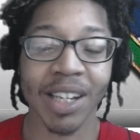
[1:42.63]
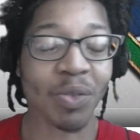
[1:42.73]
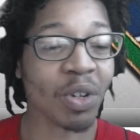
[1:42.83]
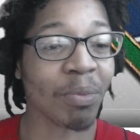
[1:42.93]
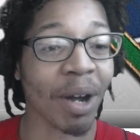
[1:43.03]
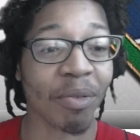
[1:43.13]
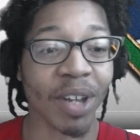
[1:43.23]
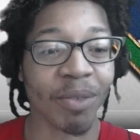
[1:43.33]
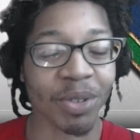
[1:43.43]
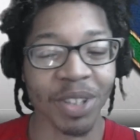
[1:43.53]
that's one of my
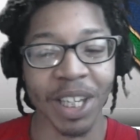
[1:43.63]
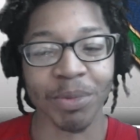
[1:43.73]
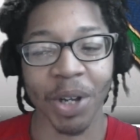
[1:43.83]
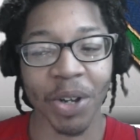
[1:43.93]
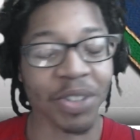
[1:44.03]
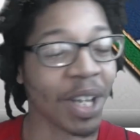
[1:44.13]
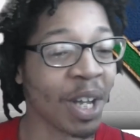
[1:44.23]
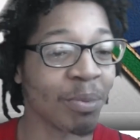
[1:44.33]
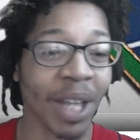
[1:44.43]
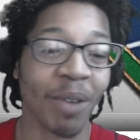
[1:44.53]
favorite teams of all
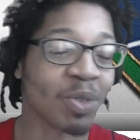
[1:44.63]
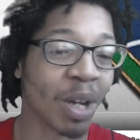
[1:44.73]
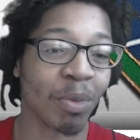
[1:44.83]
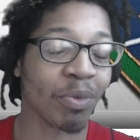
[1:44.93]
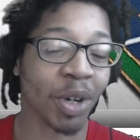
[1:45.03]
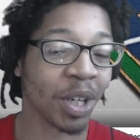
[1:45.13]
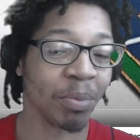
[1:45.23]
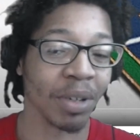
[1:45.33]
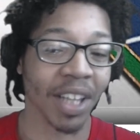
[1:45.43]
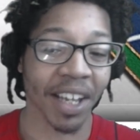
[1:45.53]
time. Not even trying to be funny,
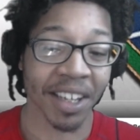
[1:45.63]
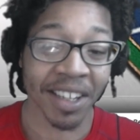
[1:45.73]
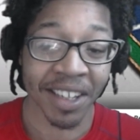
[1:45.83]
but like,